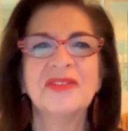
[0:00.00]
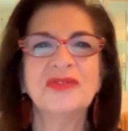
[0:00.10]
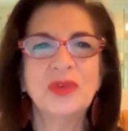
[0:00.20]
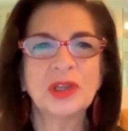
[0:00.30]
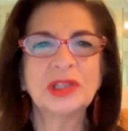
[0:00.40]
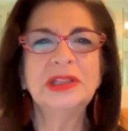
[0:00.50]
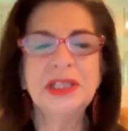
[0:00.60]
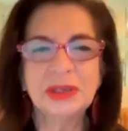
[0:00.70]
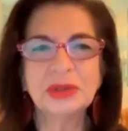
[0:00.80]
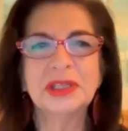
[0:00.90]
for
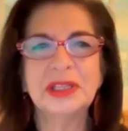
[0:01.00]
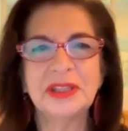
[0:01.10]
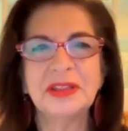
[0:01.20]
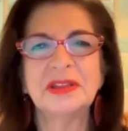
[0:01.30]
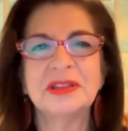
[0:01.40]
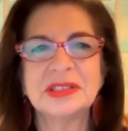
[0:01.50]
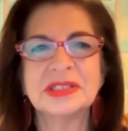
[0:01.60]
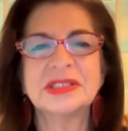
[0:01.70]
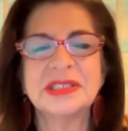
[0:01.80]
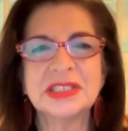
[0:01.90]
literally
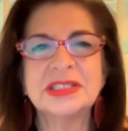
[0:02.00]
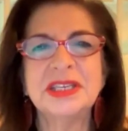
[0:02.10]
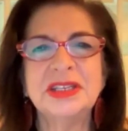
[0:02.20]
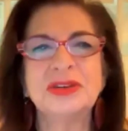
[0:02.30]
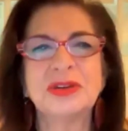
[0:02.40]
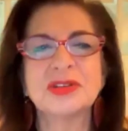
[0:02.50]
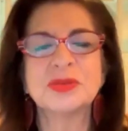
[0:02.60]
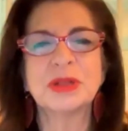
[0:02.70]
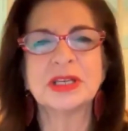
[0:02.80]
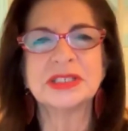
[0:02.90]
16
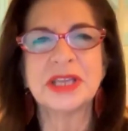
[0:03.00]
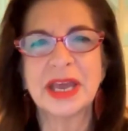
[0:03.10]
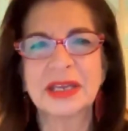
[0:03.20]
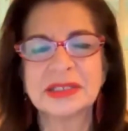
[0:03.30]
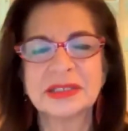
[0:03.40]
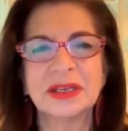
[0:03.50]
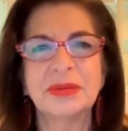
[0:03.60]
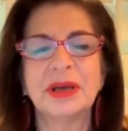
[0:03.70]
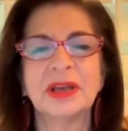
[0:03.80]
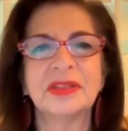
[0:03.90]
euros plus tax a
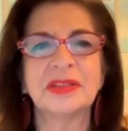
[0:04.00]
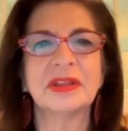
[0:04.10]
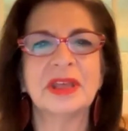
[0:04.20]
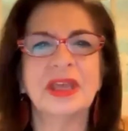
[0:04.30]
month